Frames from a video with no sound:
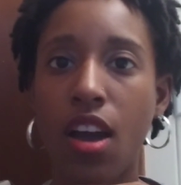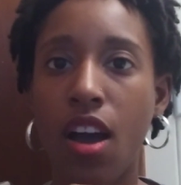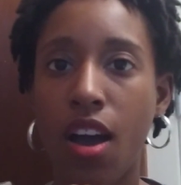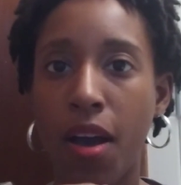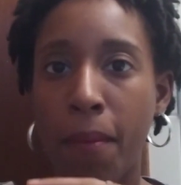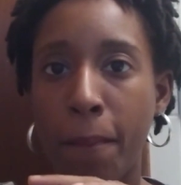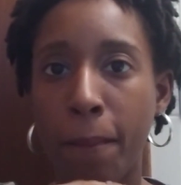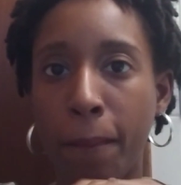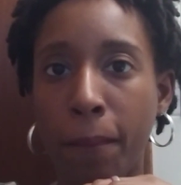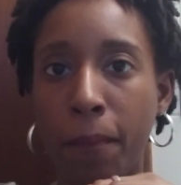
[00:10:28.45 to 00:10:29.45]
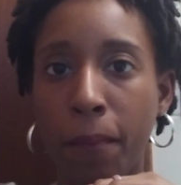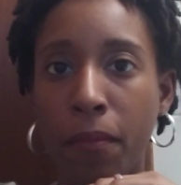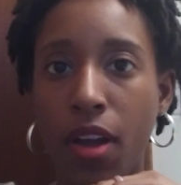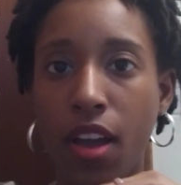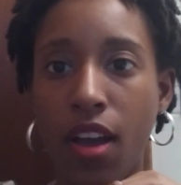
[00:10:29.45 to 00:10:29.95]
Um,
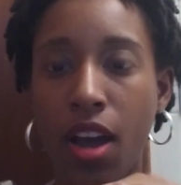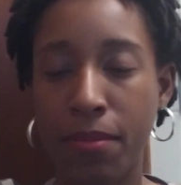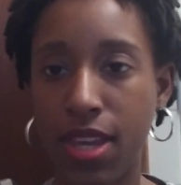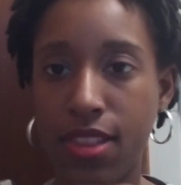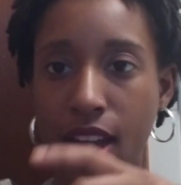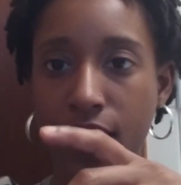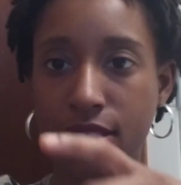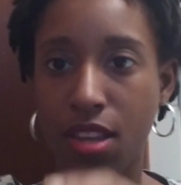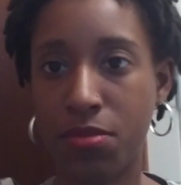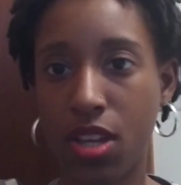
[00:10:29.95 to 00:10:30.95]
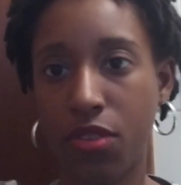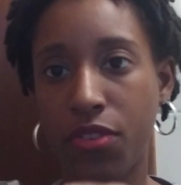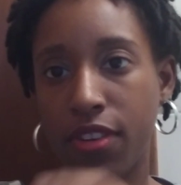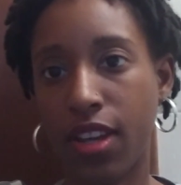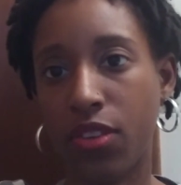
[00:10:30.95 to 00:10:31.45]
I'll make that a subject
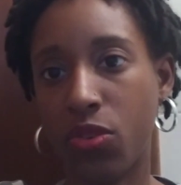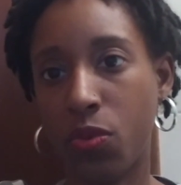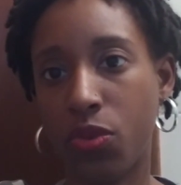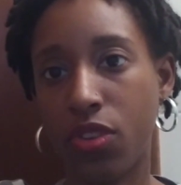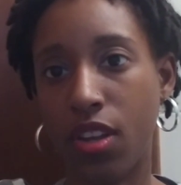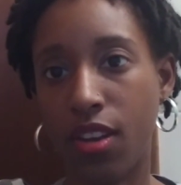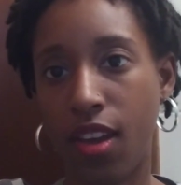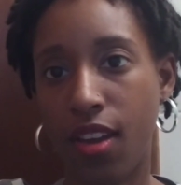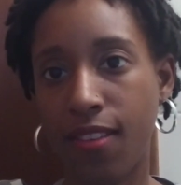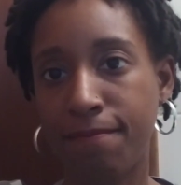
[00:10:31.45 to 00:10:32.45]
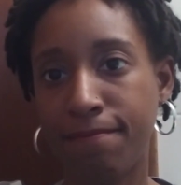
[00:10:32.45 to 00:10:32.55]
for next Sunday.